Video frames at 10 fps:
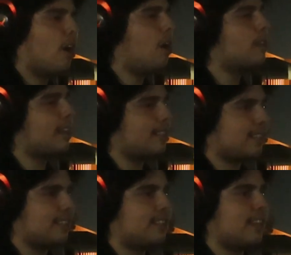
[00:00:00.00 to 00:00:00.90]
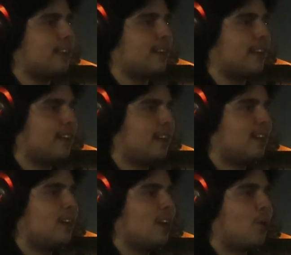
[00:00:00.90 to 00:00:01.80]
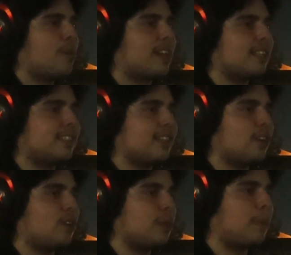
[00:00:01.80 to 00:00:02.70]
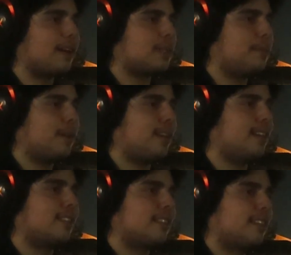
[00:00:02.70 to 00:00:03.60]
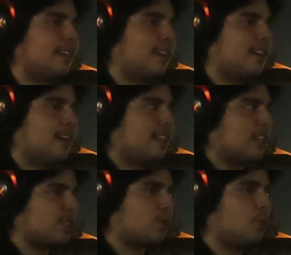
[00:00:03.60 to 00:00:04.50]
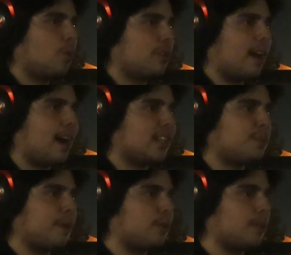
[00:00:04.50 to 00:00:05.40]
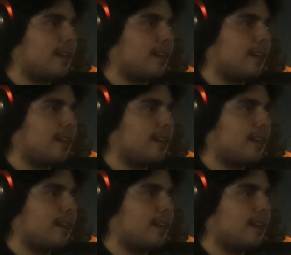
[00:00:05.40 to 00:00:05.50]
all things considered we considered all the possibilities the school the hospital